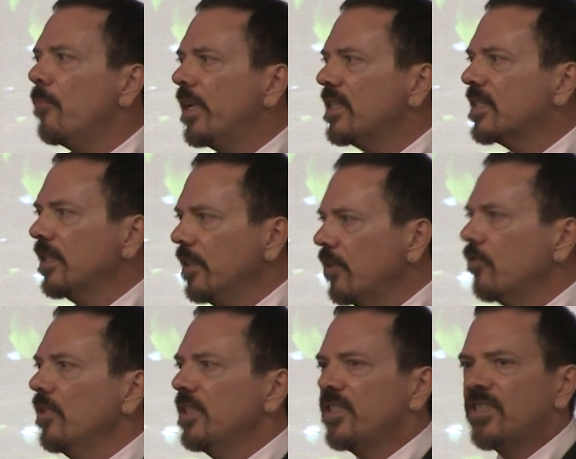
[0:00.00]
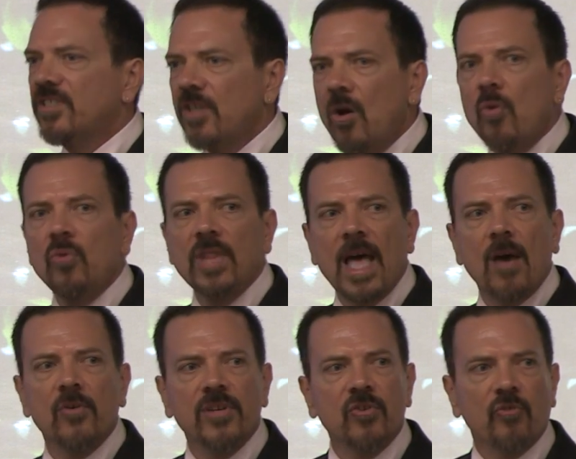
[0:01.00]
but it's literally so
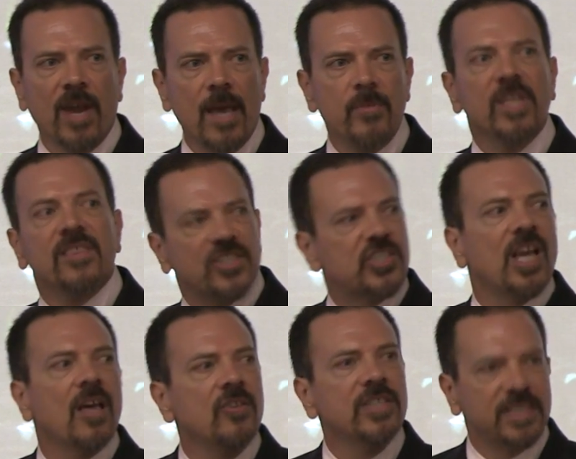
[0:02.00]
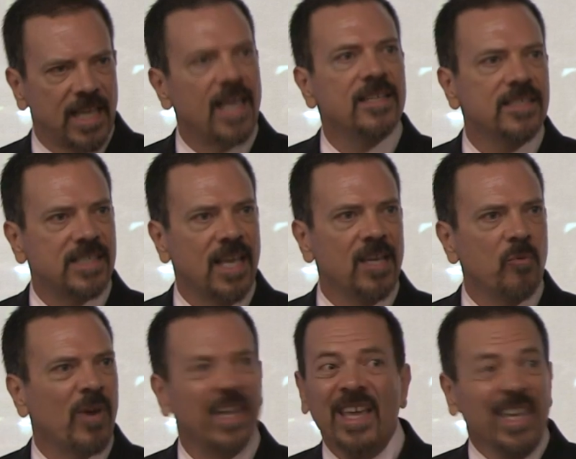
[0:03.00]
loud and grabby the child attends
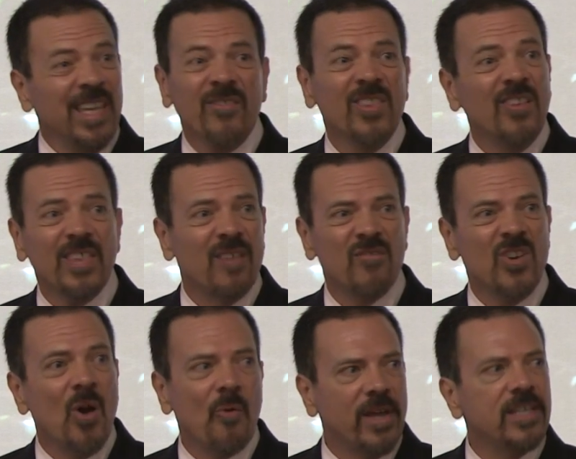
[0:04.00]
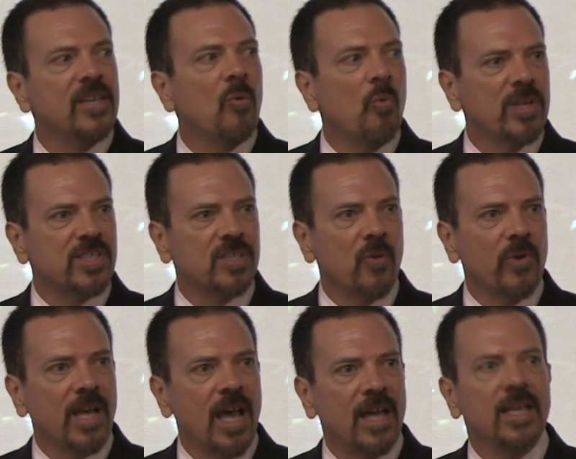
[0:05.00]
anyway, even though they have no idea what's
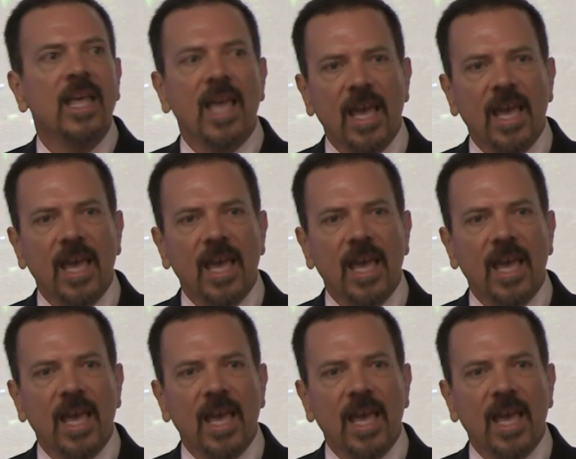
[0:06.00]
going on,